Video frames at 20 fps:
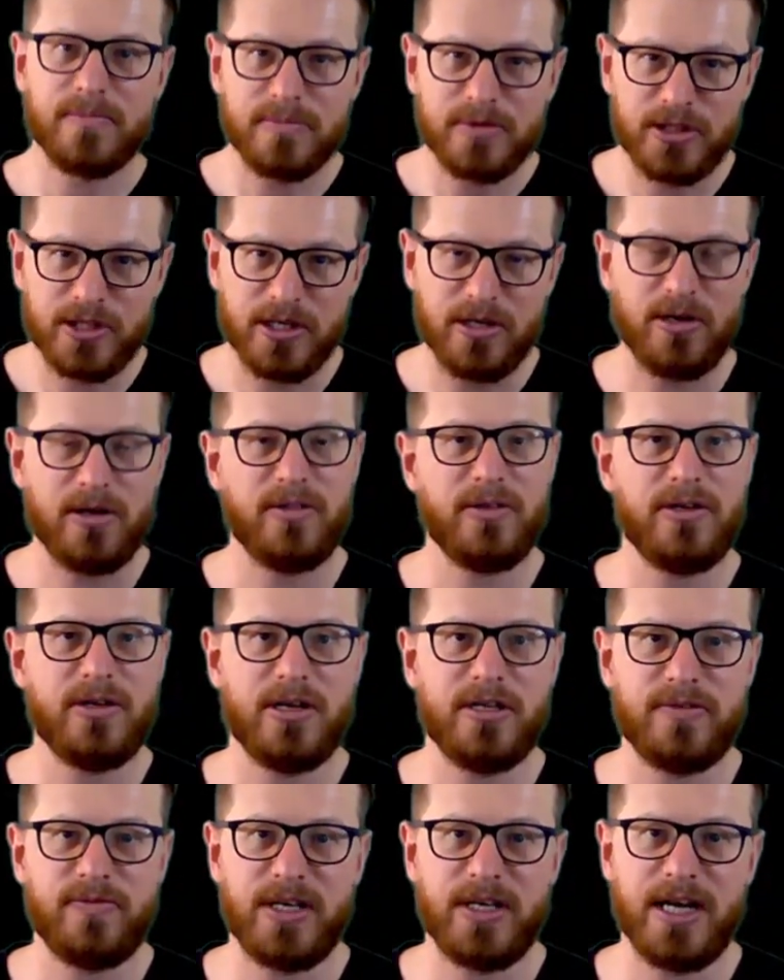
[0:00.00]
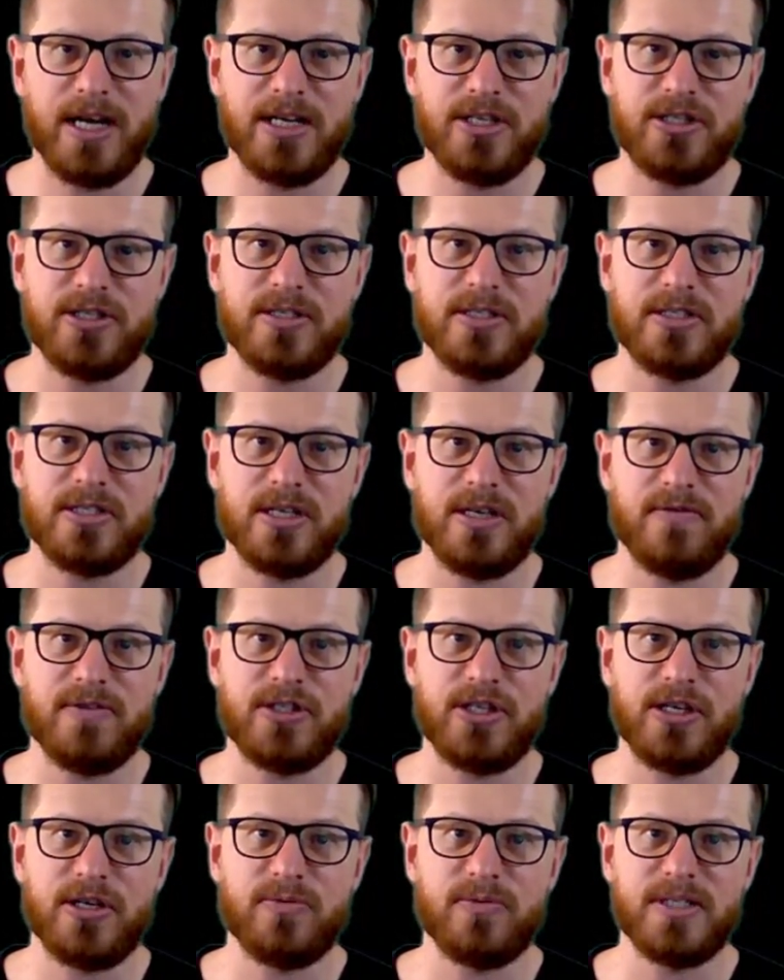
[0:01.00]
Turn on the notifications so that
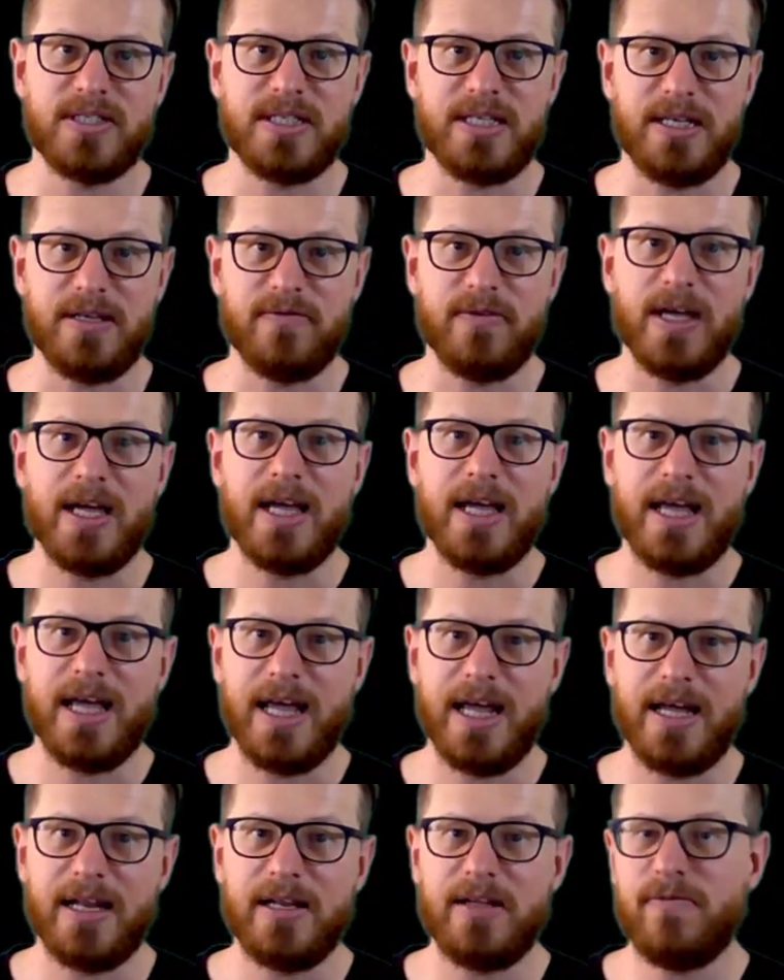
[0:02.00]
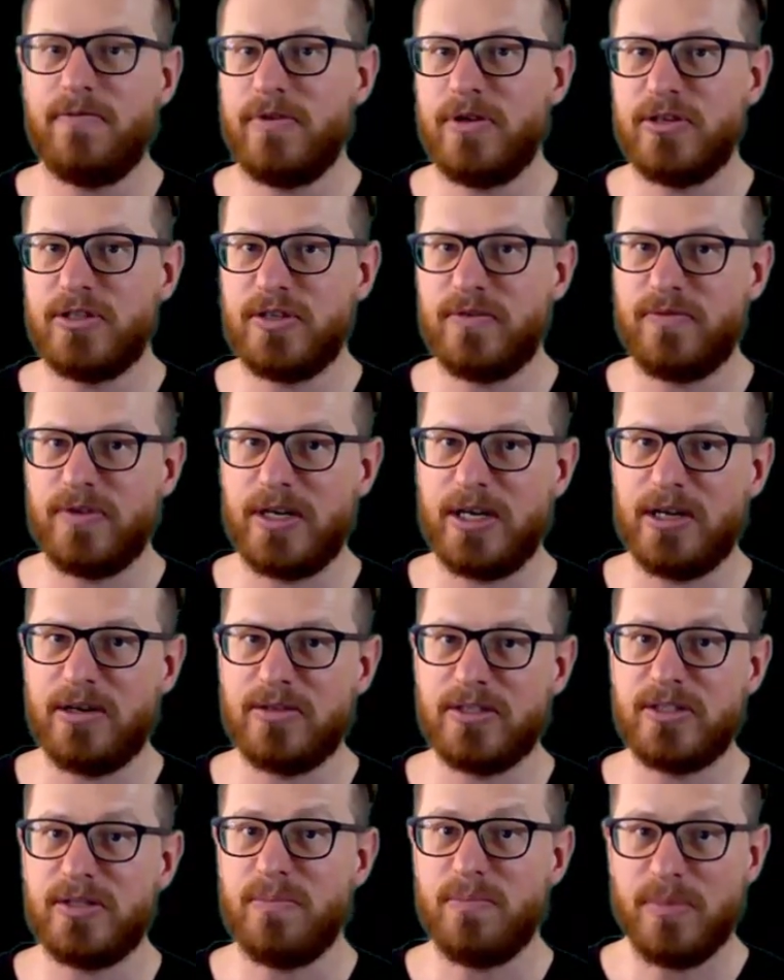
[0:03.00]
you can receive any future
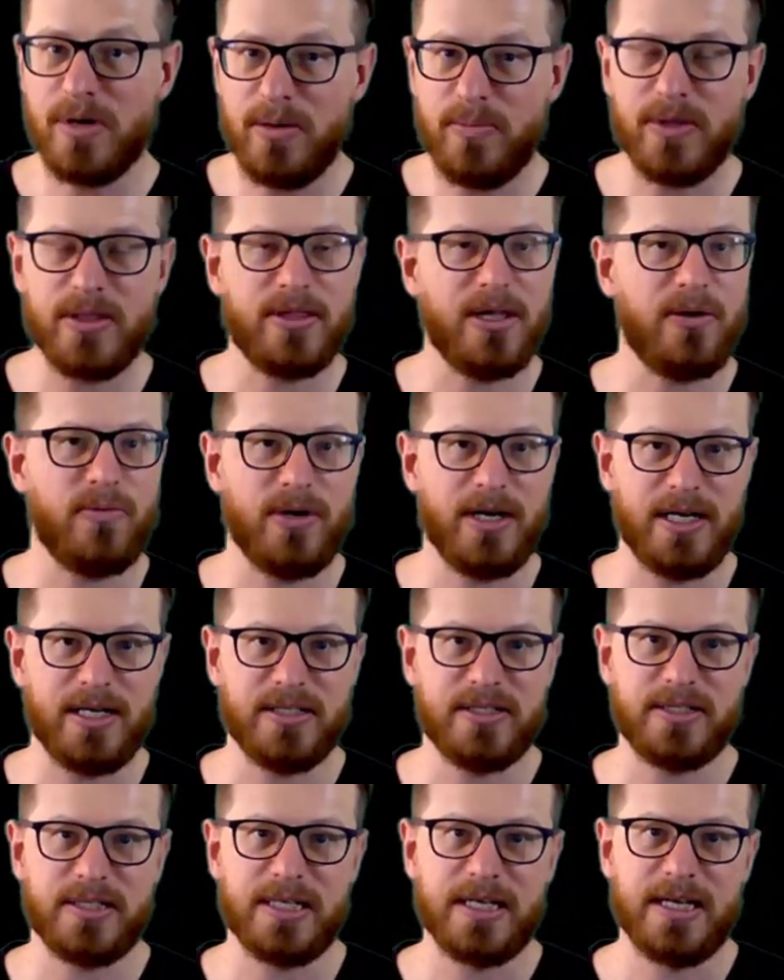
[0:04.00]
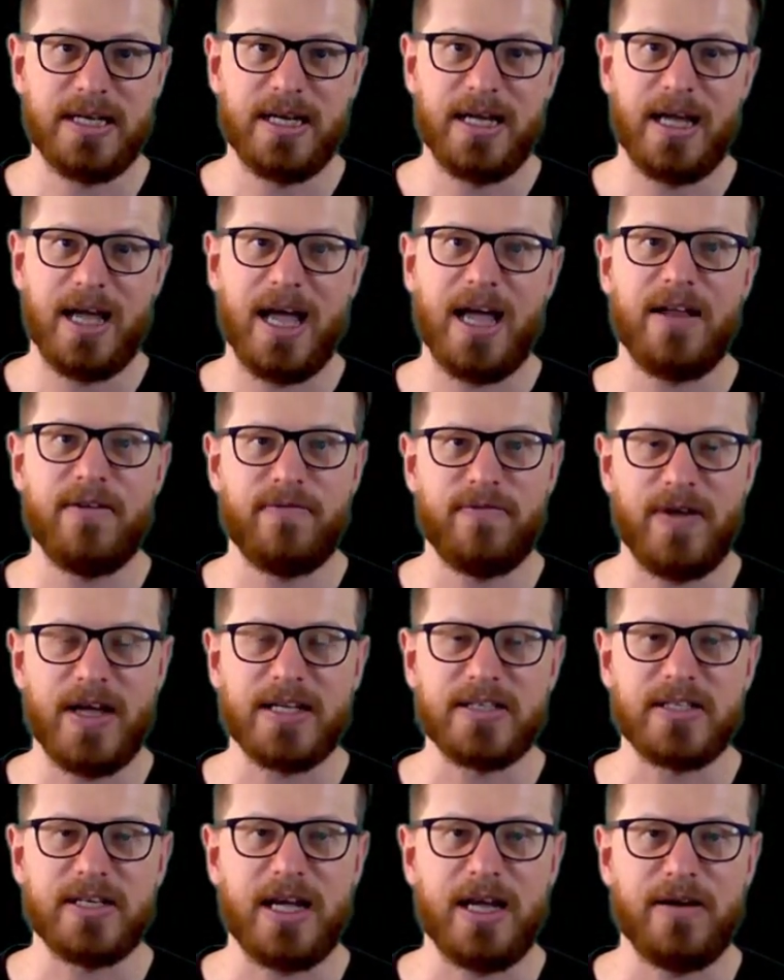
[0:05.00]
videos the moment they release. And
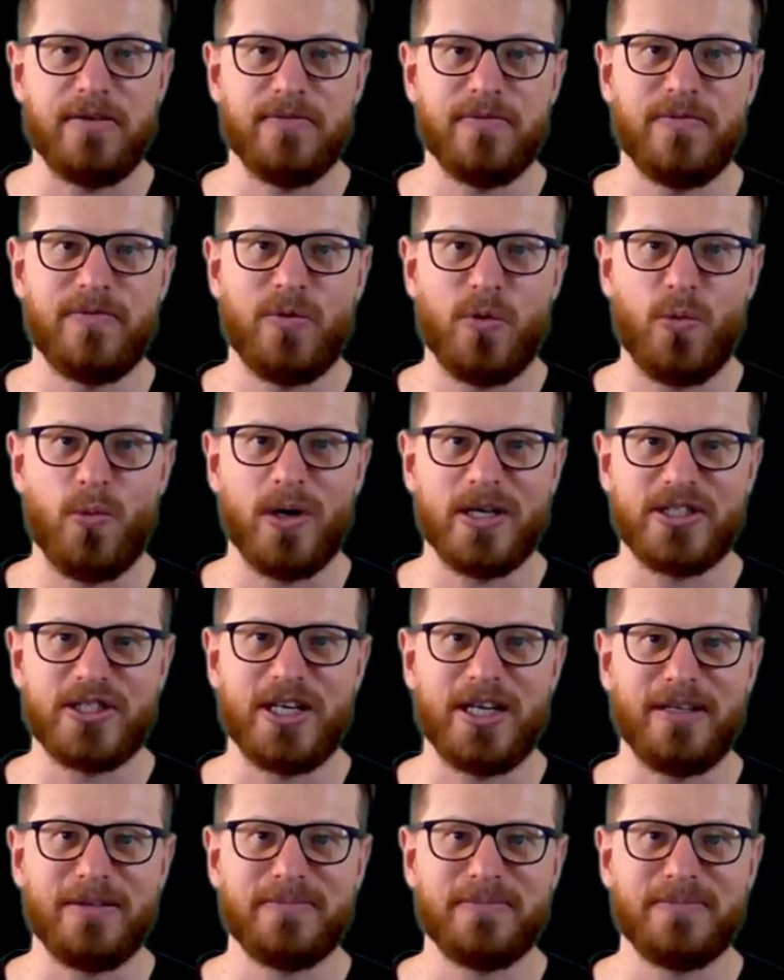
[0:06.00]
thanks again for watching.